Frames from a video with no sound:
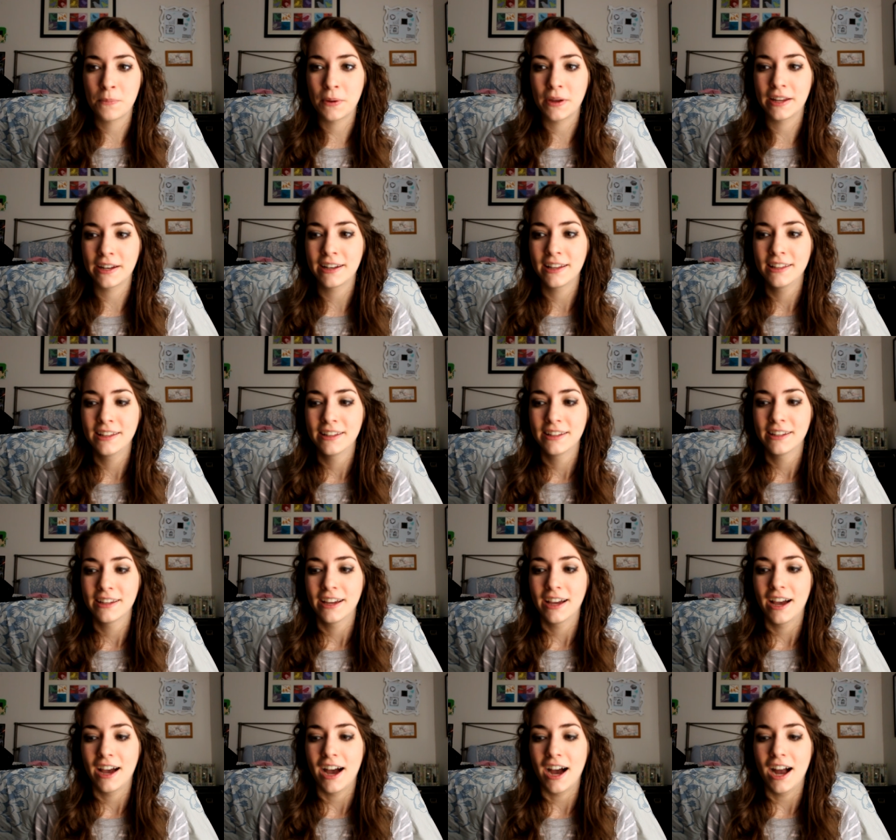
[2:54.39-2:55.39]
But
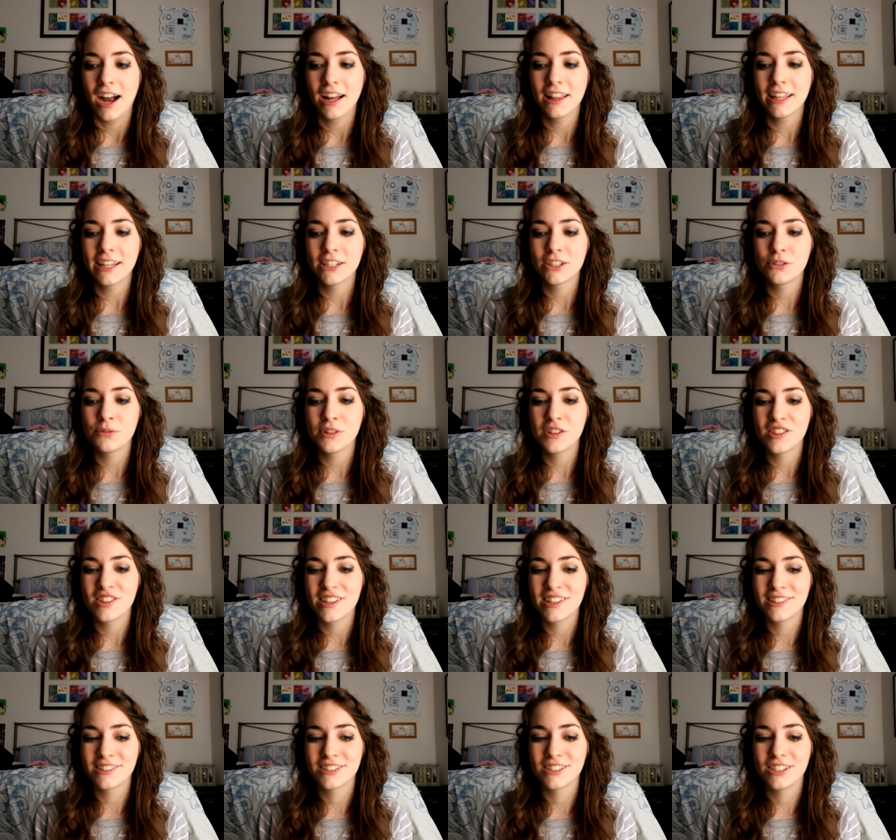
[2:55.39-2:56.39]
I like doing
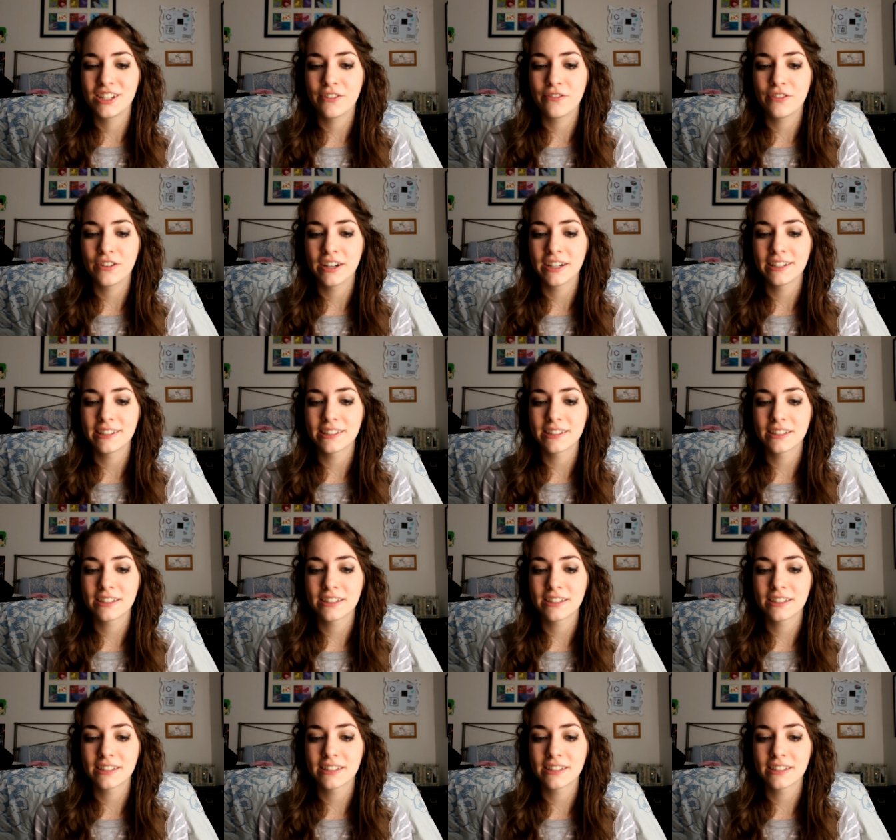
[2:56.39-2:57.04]
things different